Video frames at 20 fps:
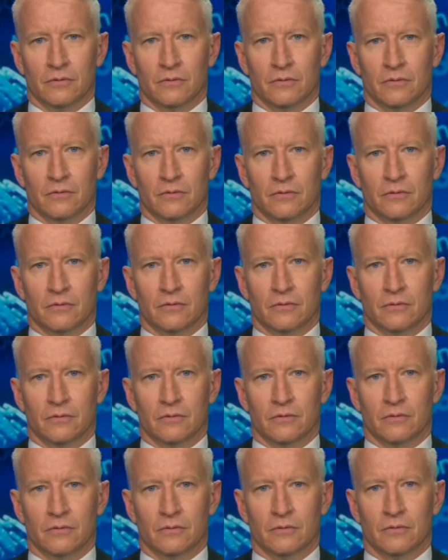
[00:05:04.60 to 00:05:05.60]

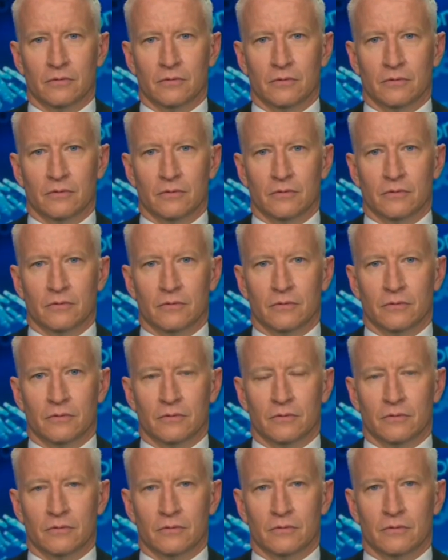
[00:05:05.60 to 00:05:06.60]

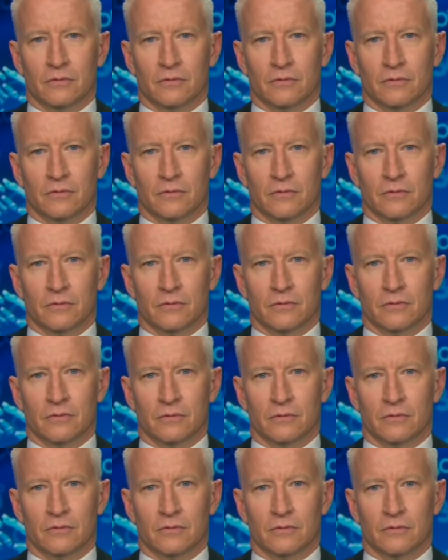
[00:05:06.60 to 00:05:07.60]

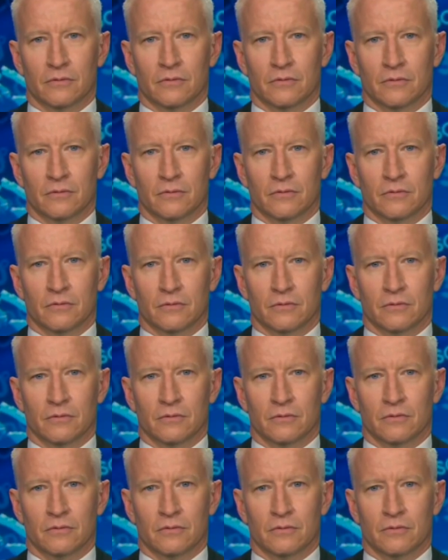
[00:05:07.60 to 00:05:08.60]

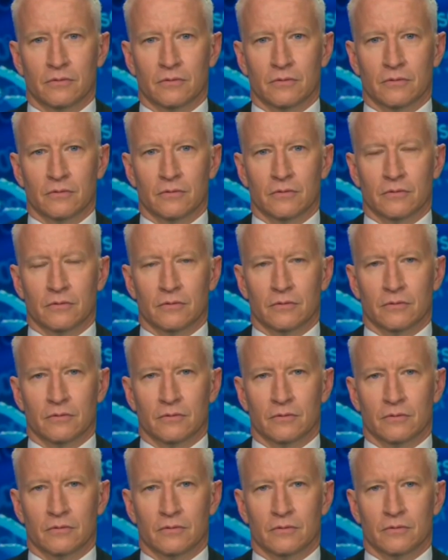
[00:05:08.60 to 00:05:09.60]

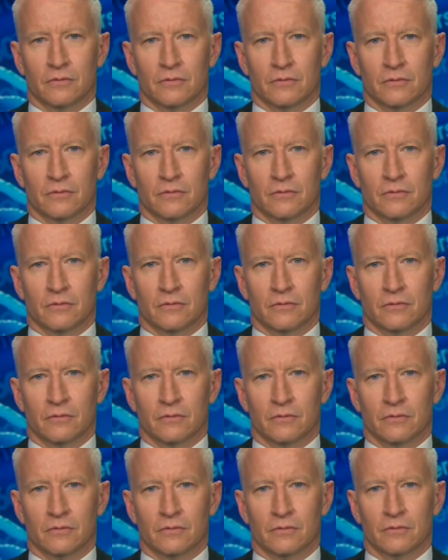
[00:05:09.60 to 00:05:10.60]

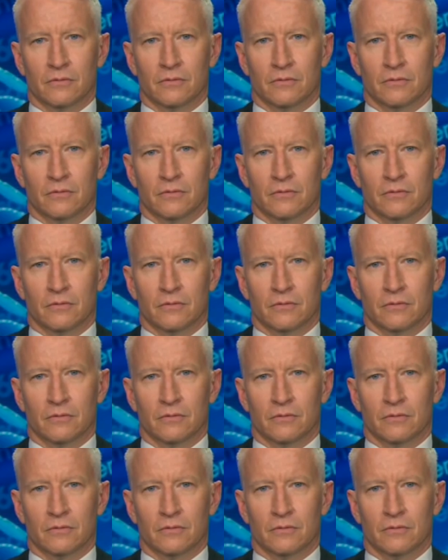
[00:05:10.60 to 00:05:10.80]
The person shown says nothing.